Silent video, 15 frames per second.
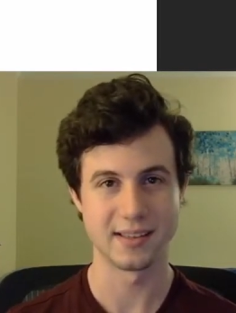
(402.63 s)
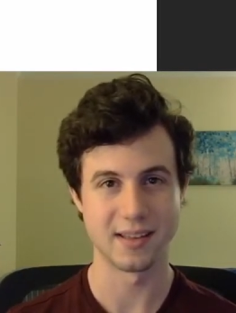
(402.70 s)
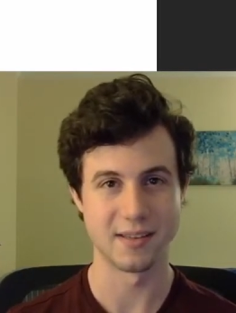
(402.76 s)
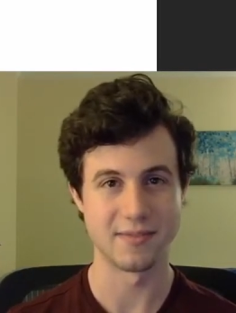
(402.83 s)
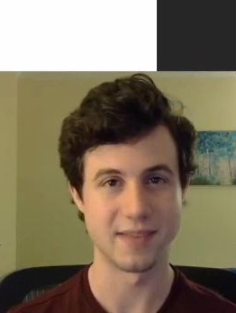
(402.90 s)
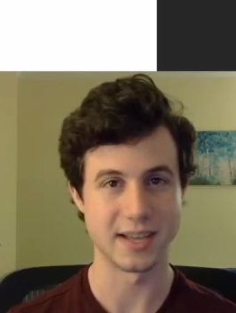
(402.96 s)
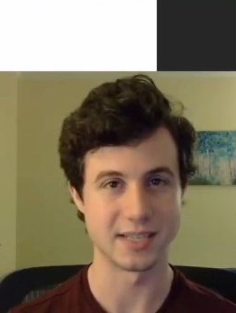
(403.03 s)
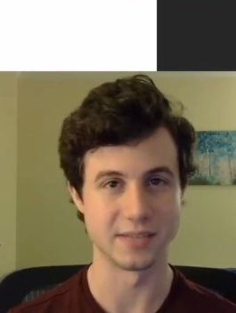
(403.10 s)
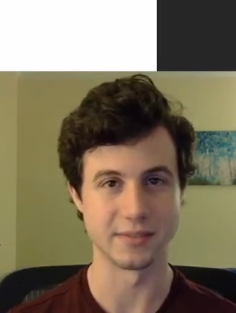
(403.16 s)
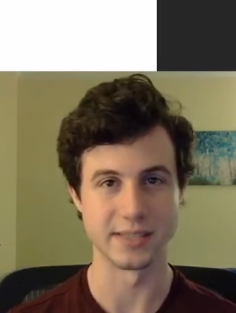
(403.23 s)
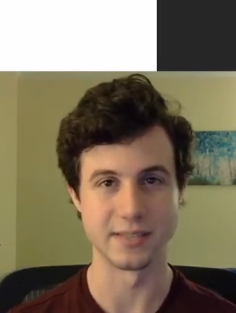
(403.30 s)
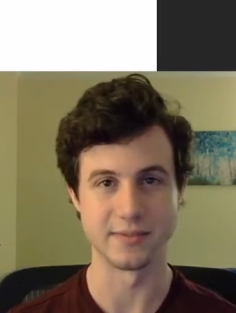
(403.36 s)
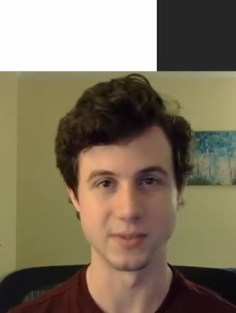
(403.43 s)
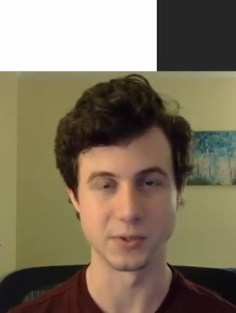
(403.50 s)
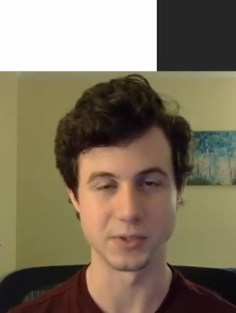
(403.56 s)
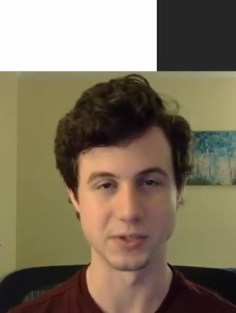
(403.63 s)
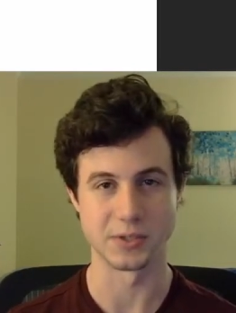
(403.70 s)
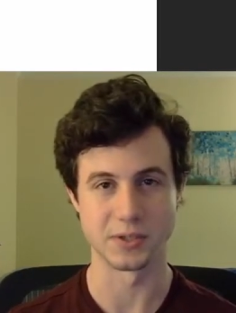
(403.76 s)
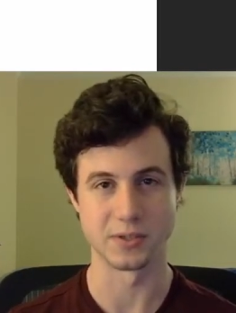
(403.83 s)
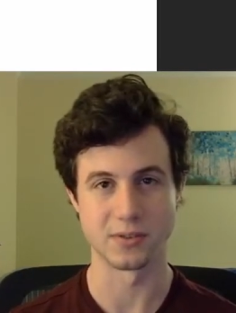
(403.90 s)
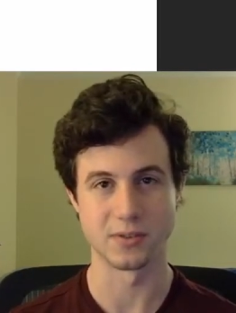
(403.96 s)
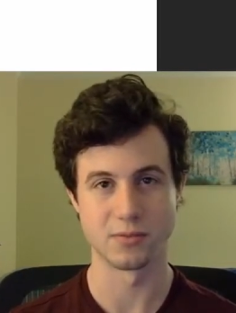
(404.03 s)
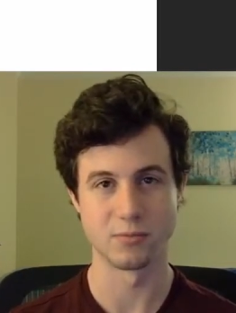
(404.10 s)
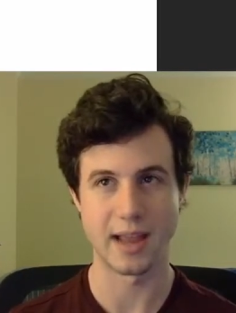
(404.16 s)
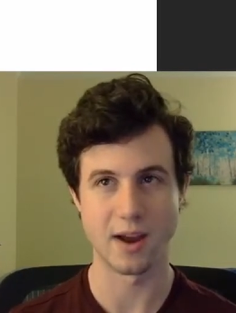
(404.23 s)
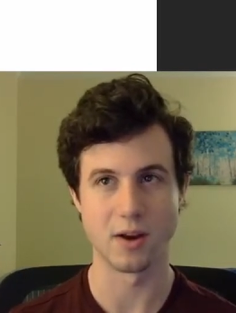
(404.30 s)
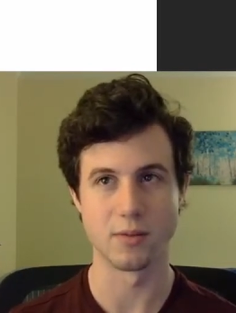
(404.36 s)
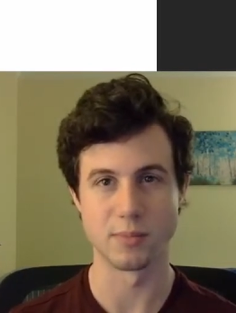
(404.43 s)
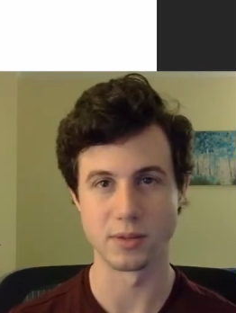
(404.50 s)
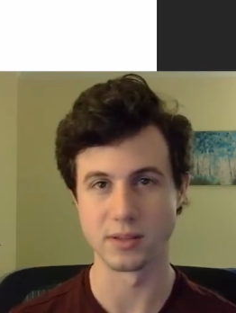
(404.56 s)
effectively filter
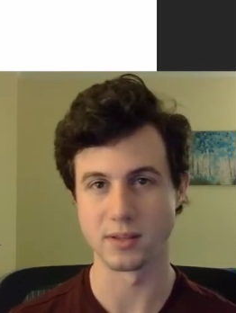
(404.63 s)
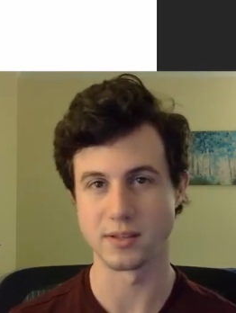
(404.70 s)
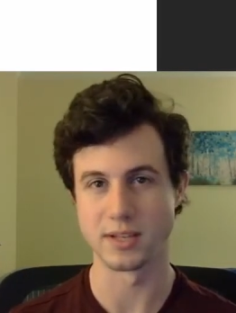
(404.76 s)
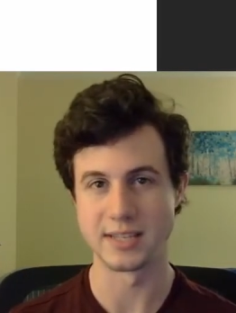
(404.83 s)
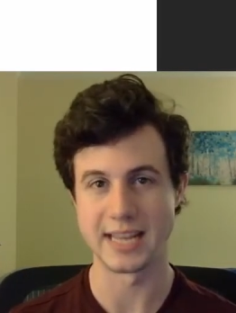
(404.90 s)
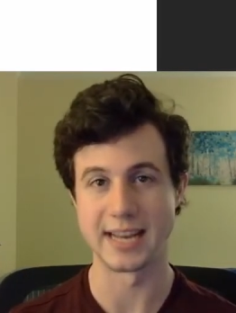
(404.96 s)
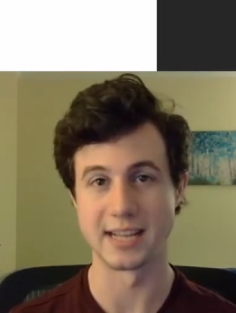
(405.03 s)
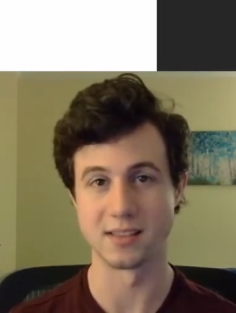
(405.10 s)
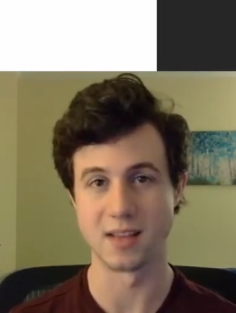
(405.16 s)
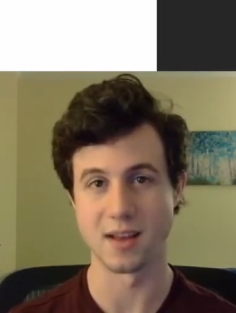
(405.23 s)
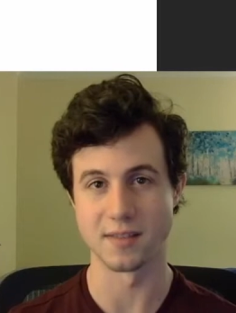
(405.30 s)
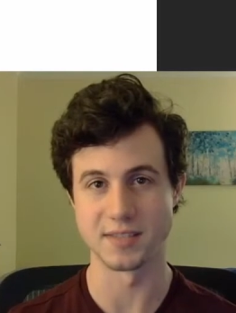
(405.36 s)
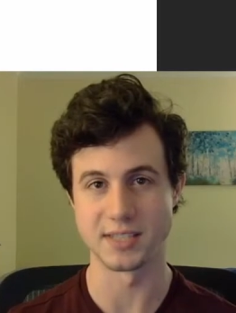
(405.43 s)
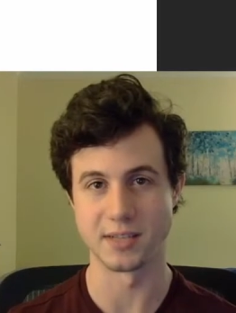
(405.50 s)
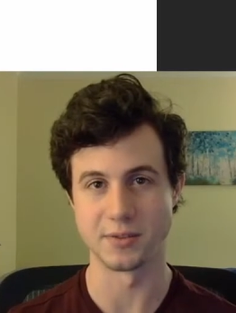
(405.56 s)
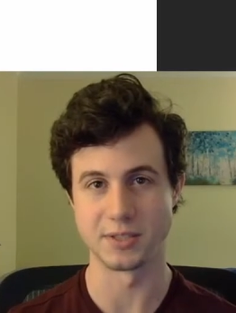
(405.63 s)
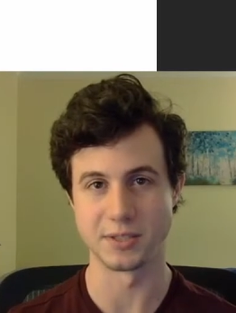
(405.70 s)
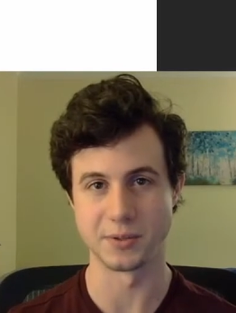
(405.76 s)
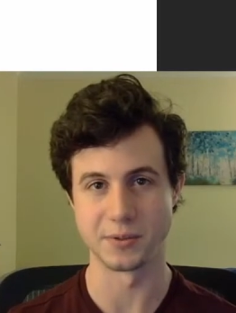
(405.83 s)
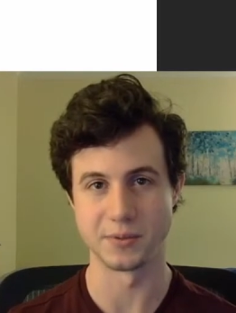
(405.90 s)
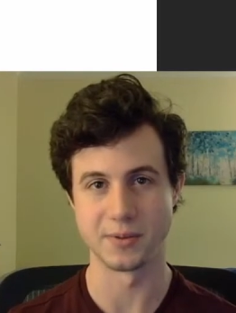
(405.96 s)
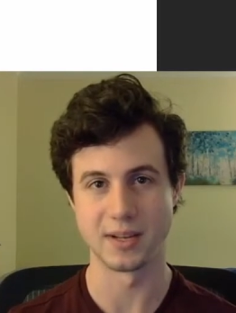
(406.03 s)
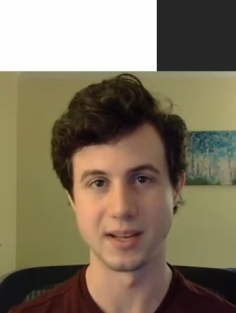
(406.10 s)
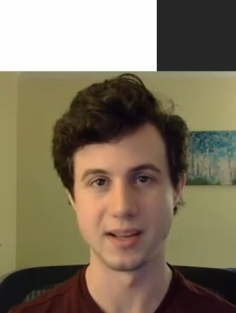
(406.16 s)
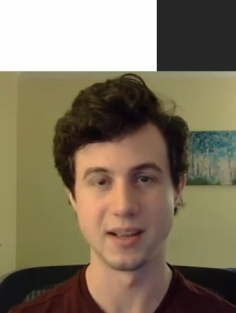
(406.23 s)
air containing a lot of CO2,